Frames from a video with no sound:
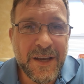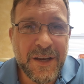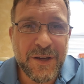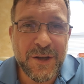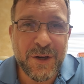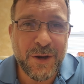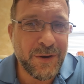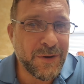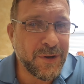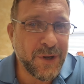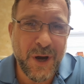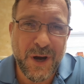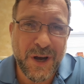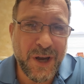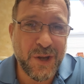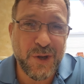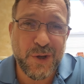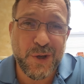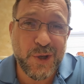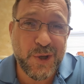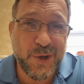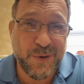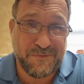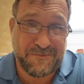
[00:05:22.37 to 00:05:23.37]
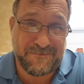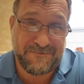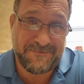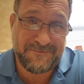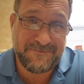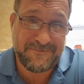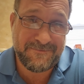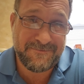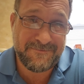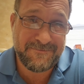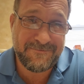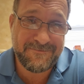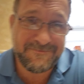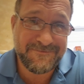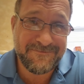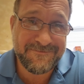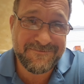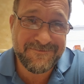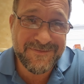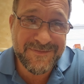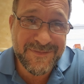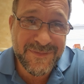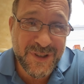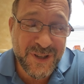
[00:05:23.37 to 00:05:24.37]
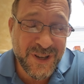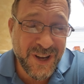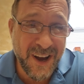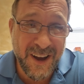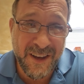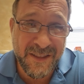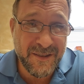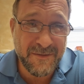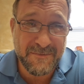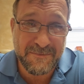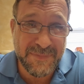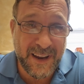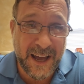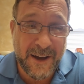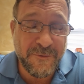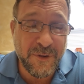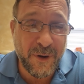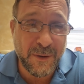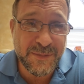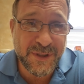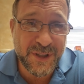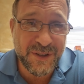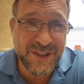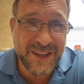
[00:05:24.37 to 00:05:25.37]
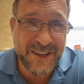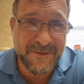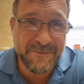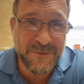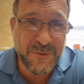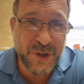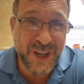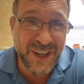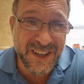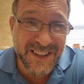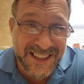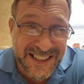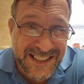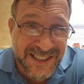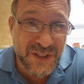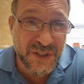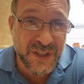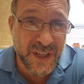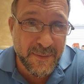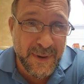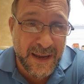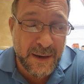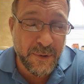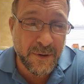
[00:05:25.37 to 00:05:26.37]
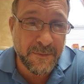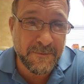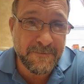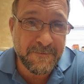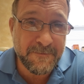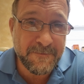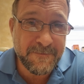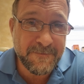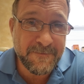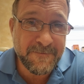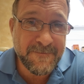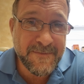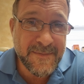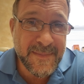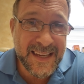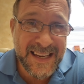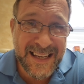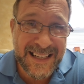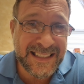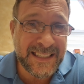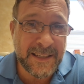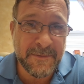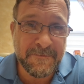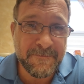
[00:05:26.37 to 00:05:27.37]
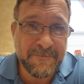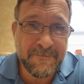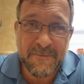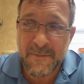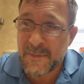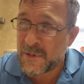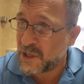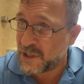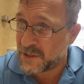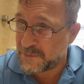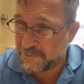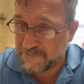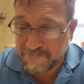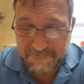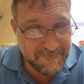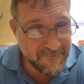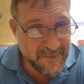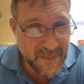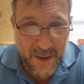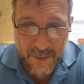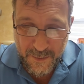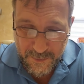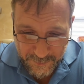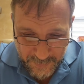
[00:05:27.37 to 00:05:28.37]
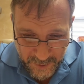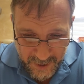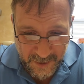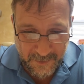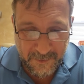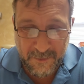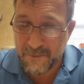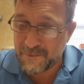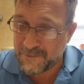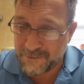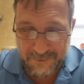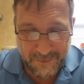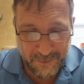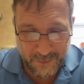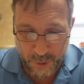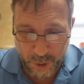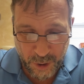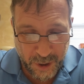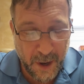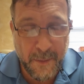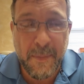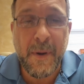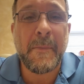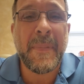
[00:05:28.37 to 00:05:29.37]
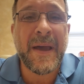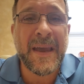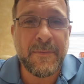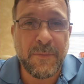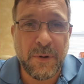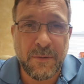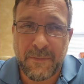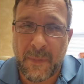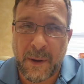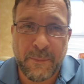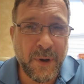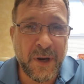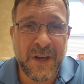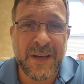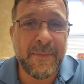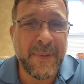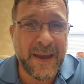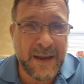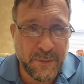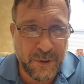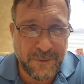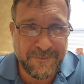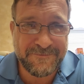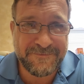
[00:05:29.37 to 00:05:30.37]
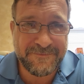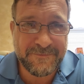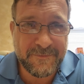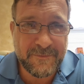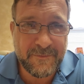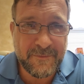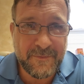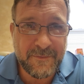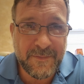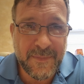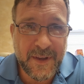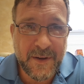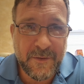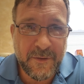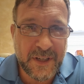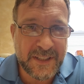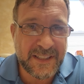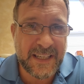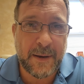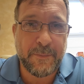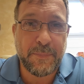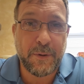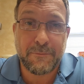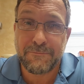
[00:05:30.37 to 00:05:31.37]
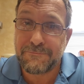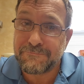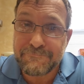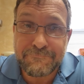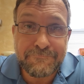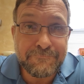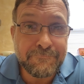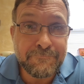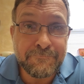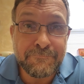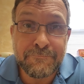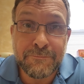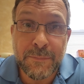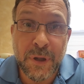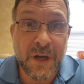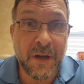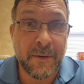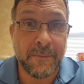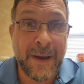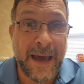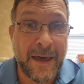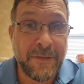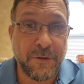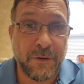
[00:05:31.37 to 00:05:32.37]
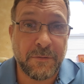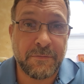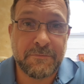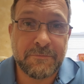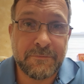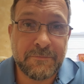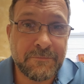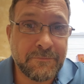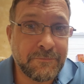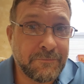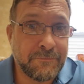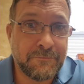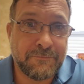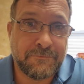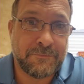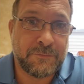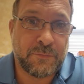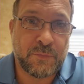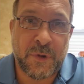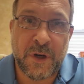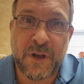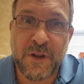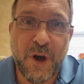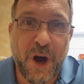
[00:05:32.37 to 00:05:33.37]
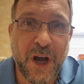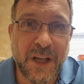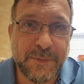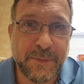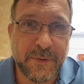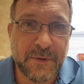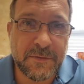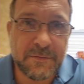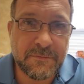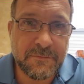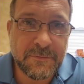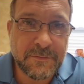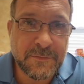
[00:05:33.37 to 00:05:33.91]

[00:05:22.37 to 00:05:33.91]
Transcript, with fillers: You know, you'll get YouTube. You've got other platforms out there. You can listen to the Bible. Easy. Just it, look up a Bible, a book in the Bible. For example, book of Matthew, one of the Gospels,